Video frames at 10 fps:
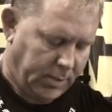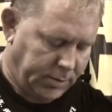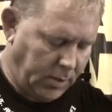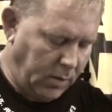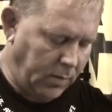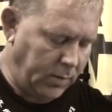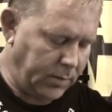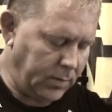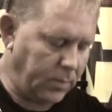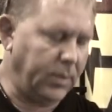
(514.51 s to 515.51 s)
So
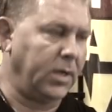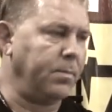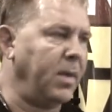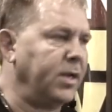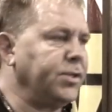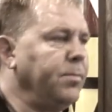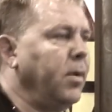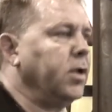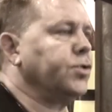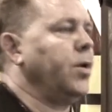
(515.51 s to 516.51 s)
we did medicine
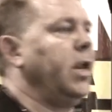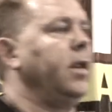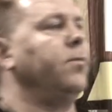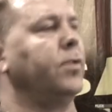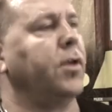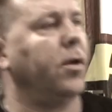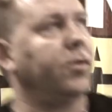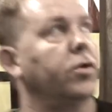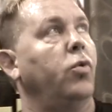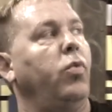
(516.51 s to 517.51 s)
ball training with all
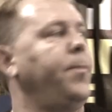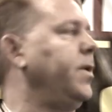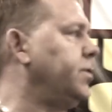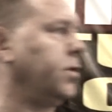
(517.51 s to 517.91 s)
the whipping